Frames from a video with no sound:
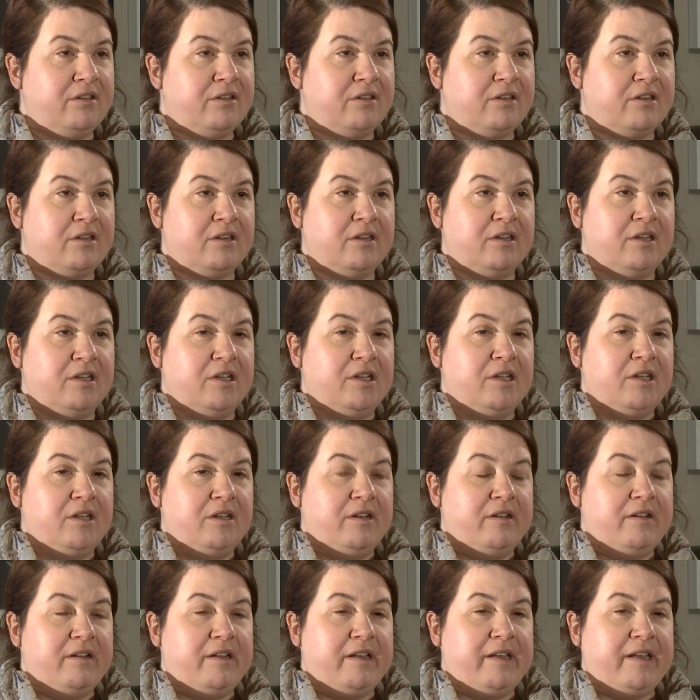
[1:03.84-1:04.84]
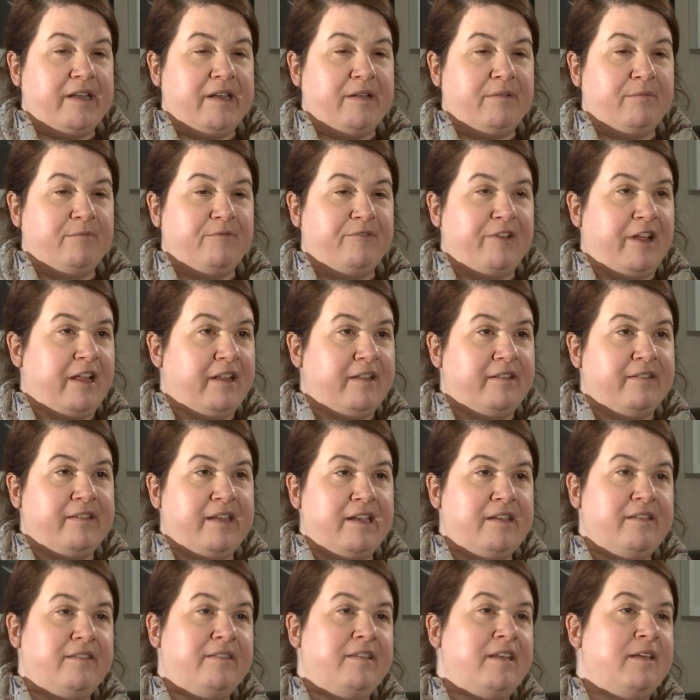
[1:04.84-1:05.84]
or uh,
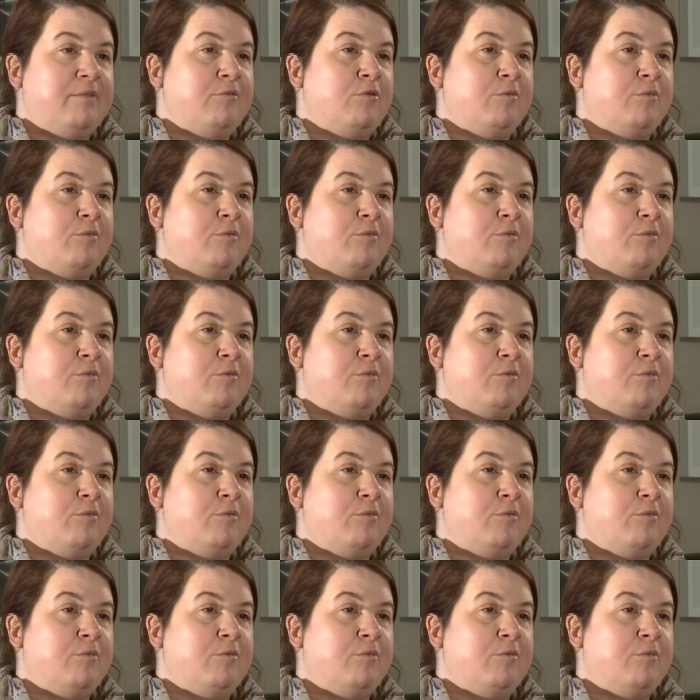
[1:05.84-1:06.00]
Valentine's Day,